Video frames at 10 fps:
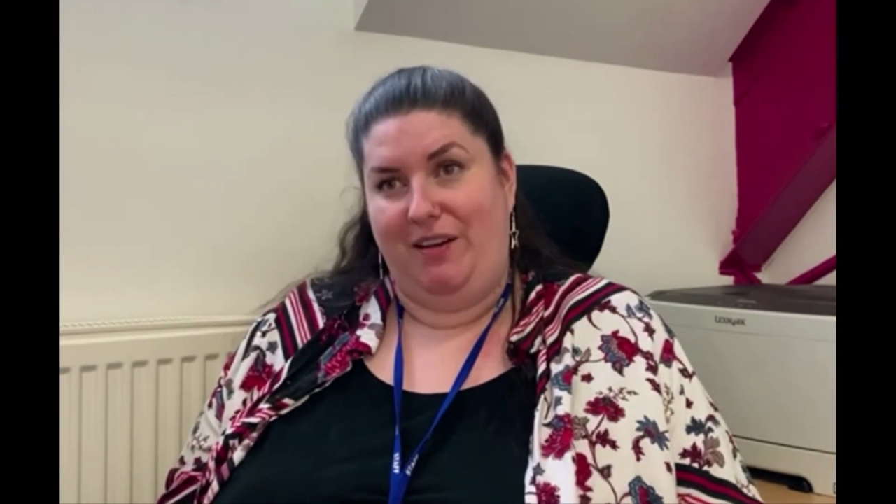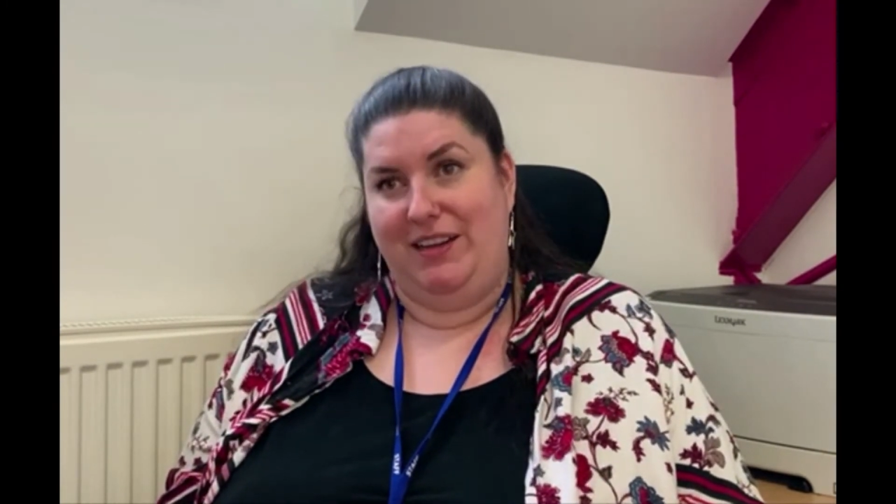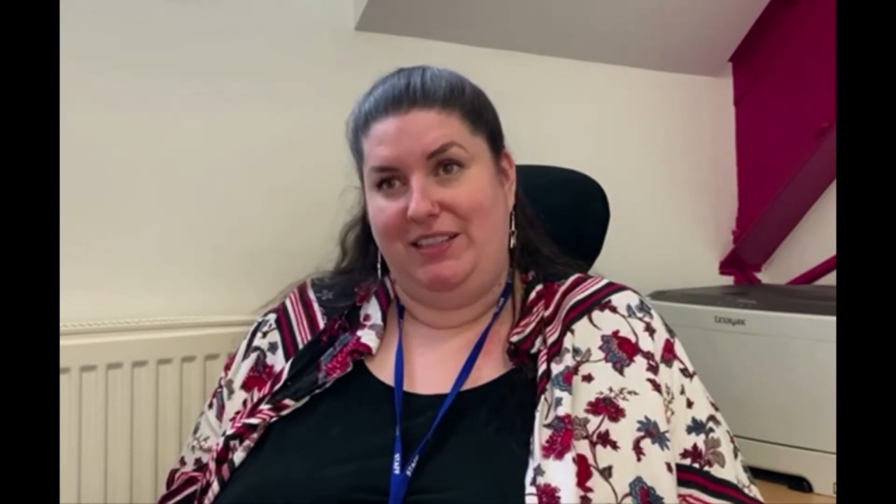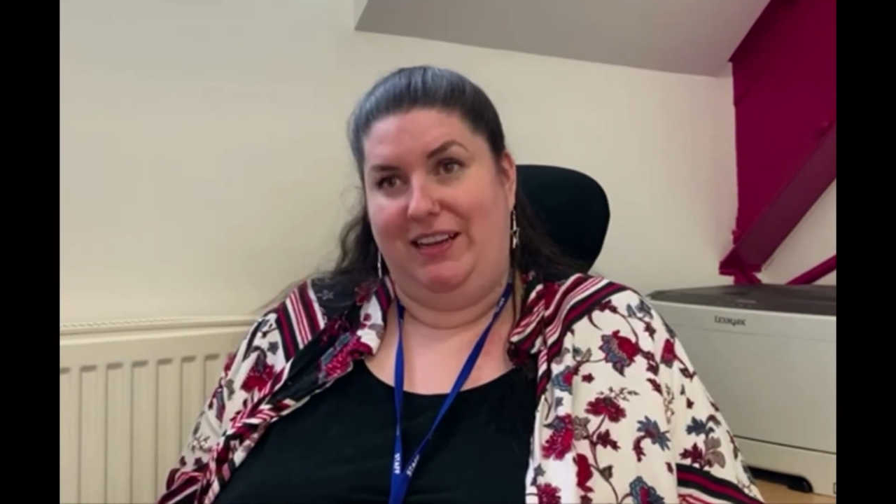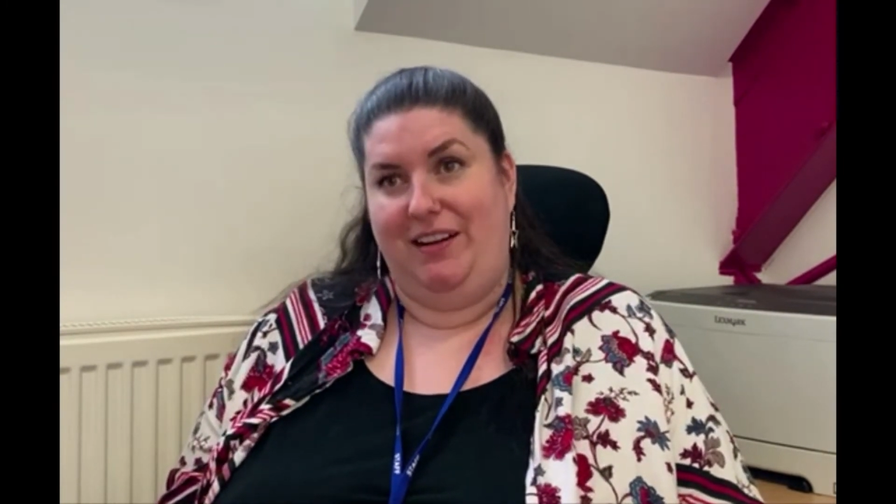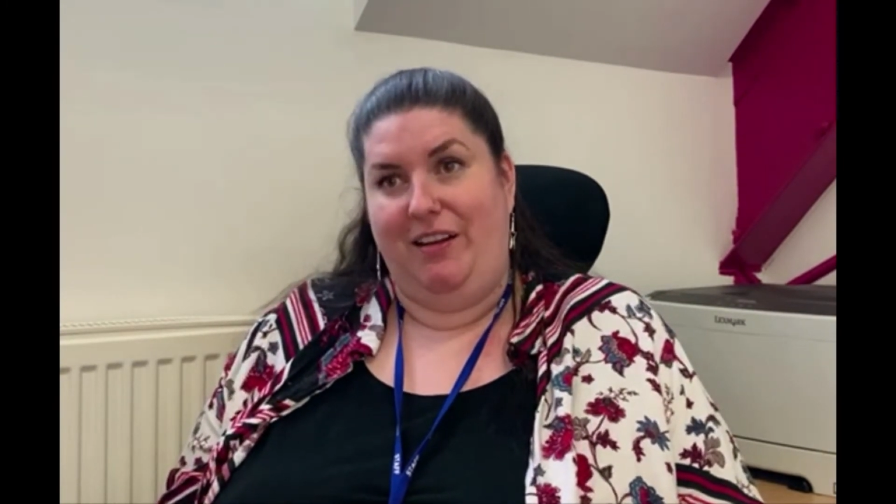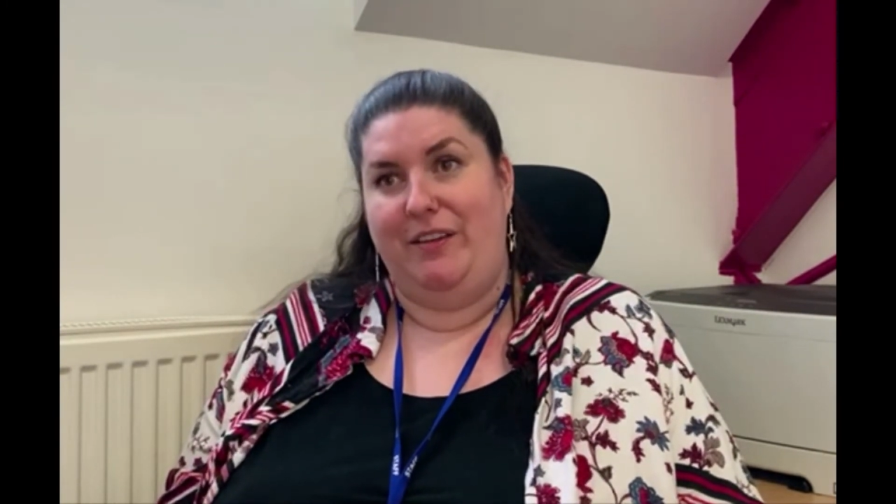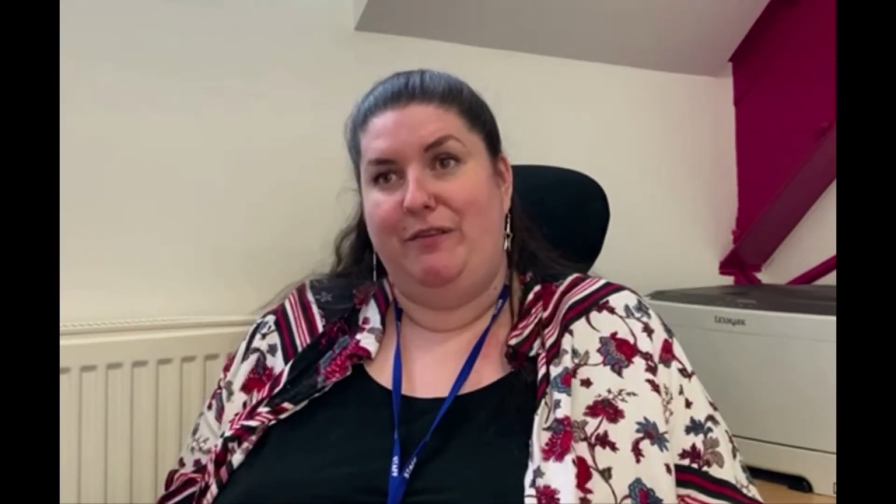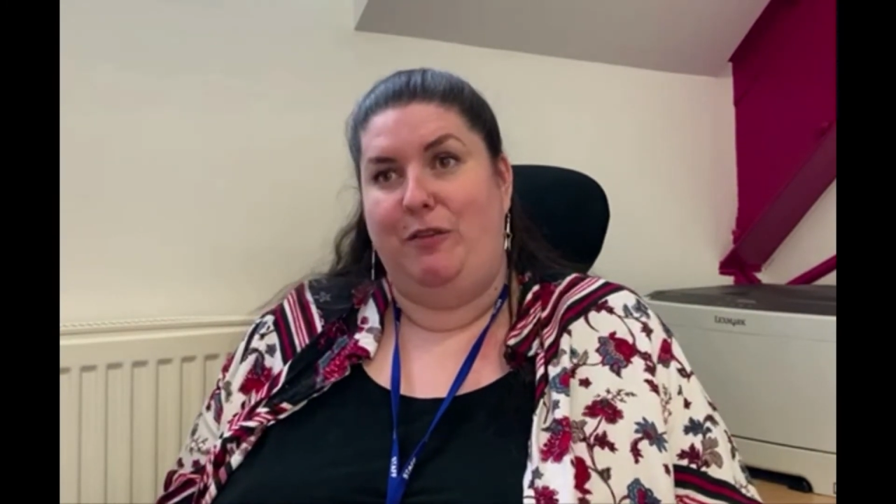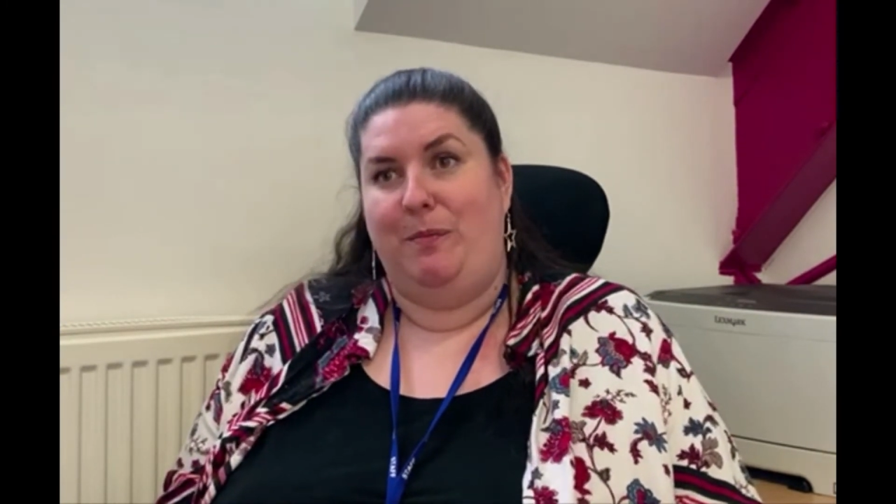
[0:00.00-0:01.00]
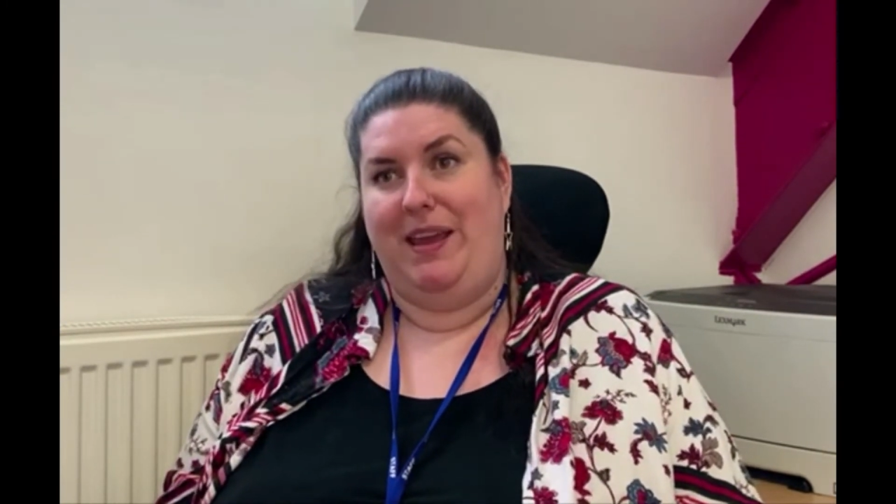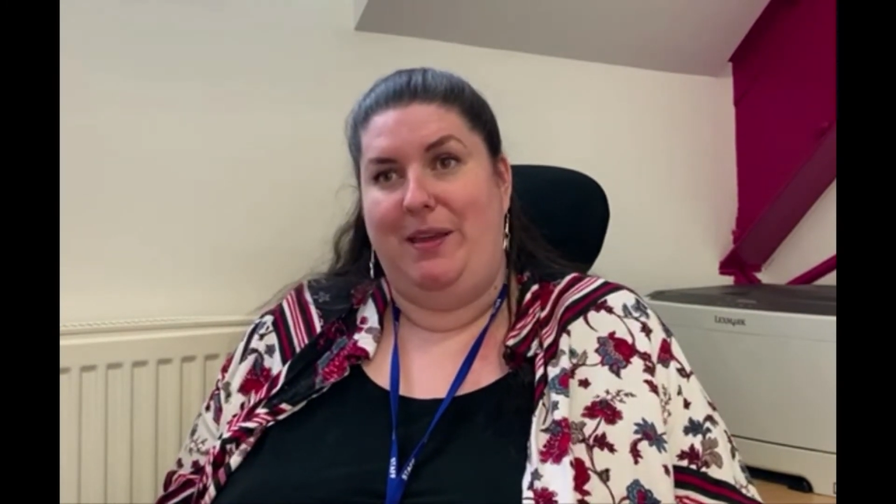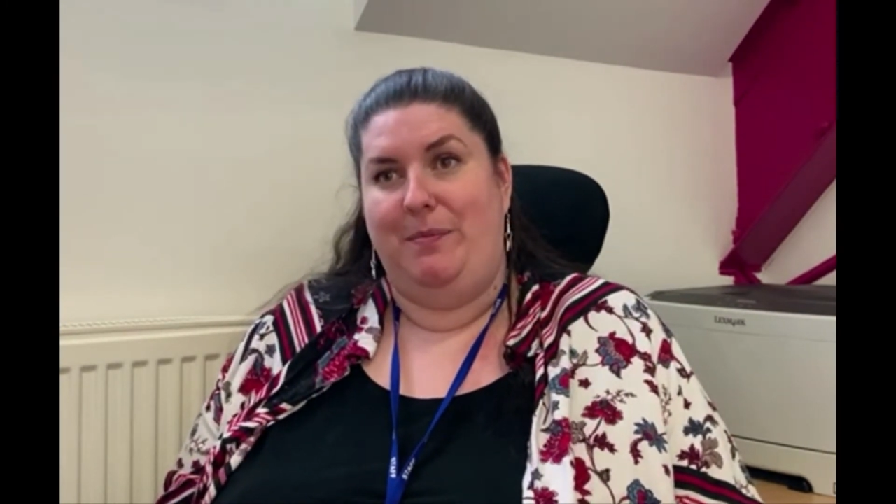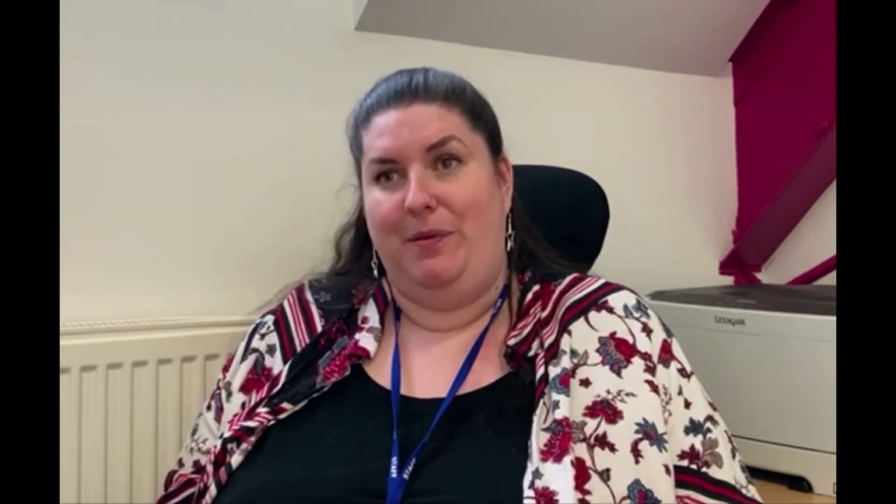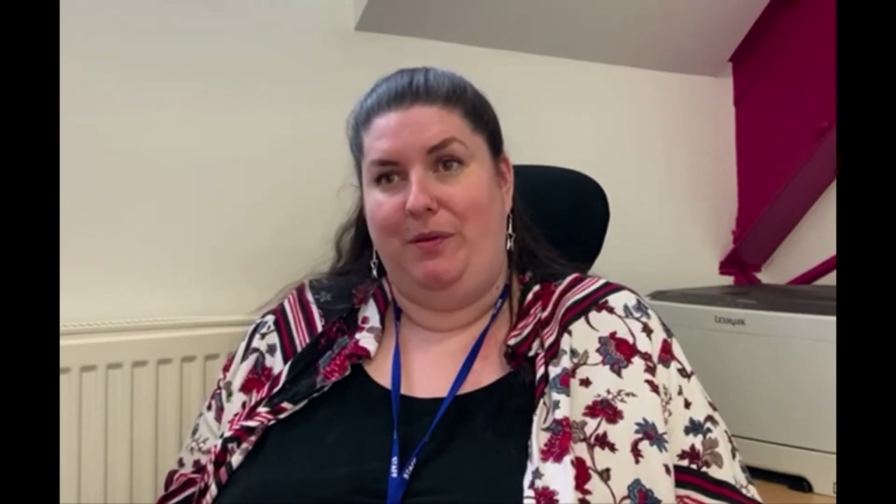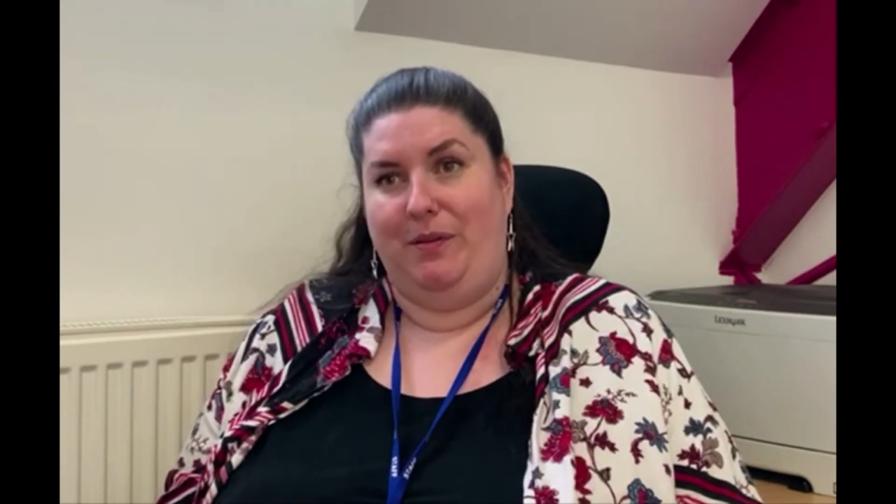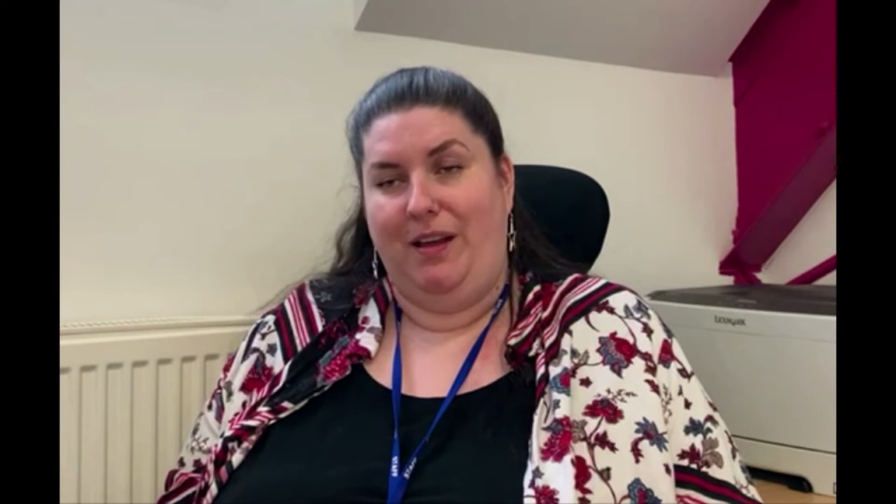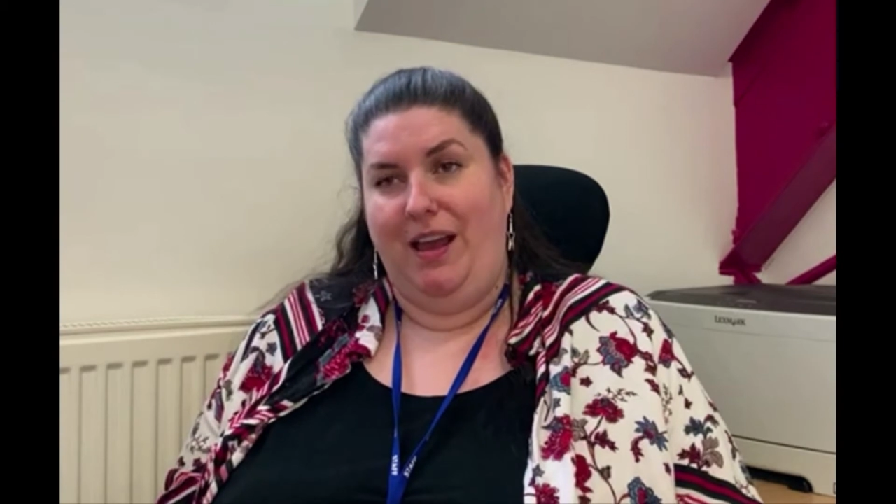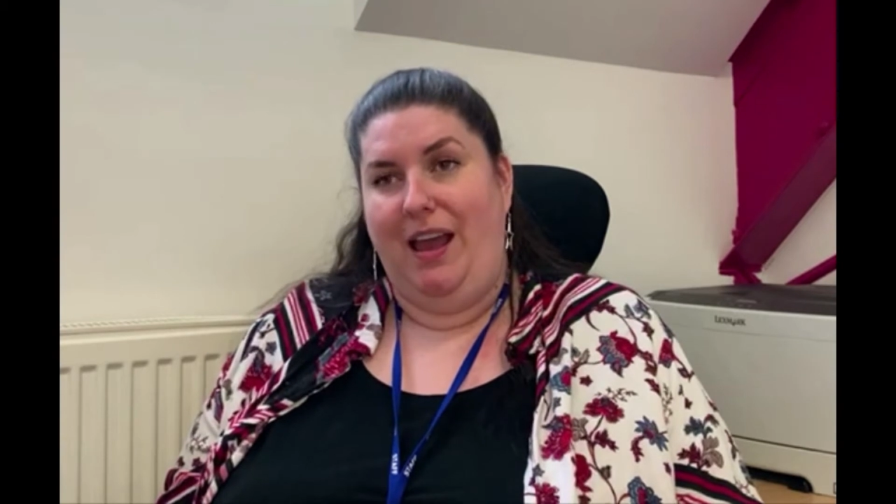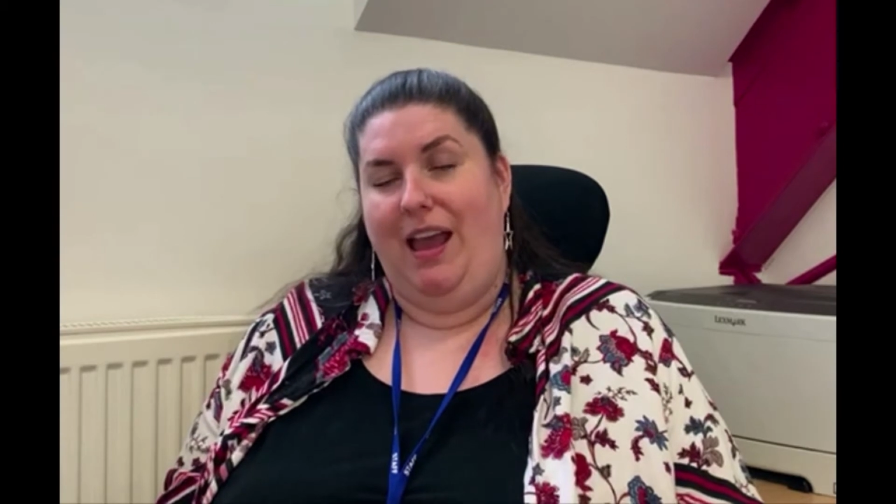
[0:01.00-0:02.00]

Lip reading: guiding light for people.